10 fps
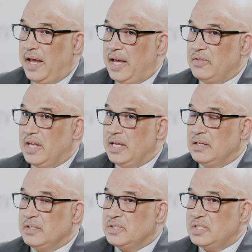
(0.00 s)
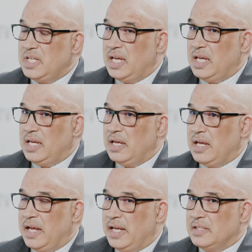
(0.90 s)
and then C,
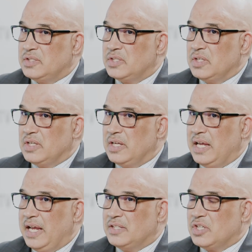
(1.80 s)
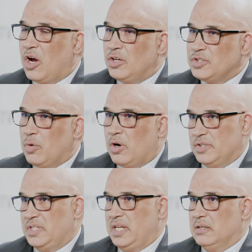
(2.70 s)
it's, it's also
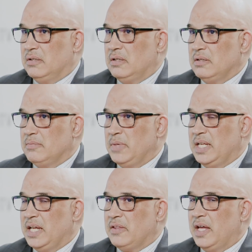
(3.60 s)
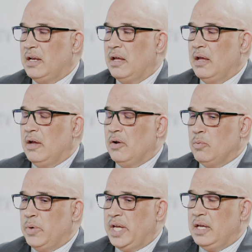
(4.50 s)
our zeal, meaning that
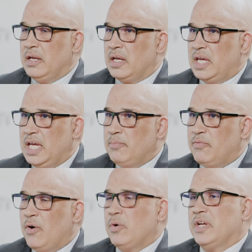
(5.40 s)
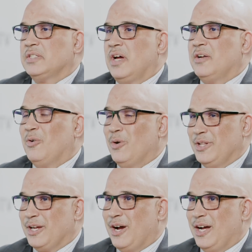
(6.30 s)
we keep focus on
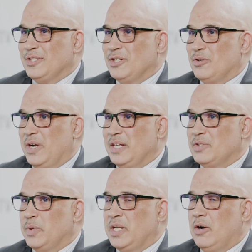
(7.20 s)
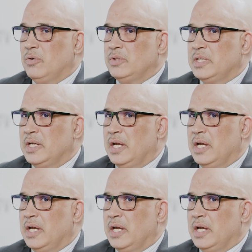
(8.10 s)
oil and concentrates. We don't